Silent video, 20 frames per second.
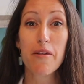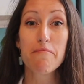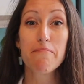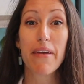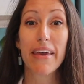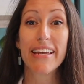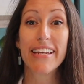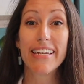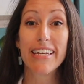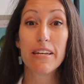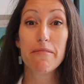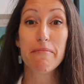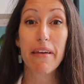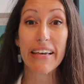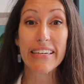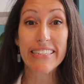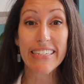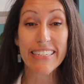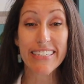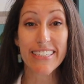made an
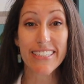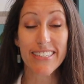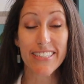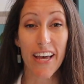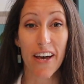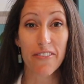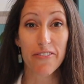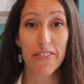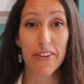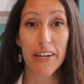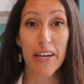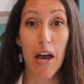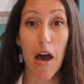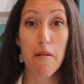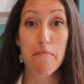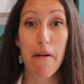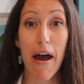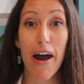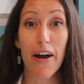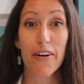amazing discovery
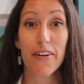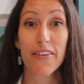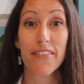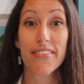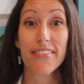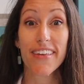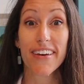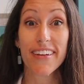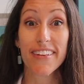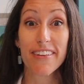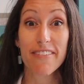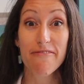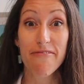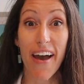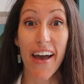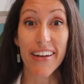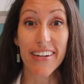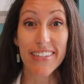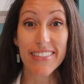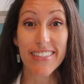about the
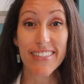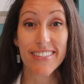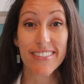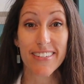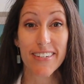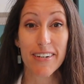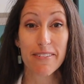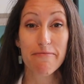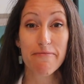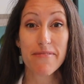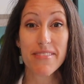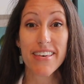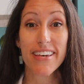glymphatic system,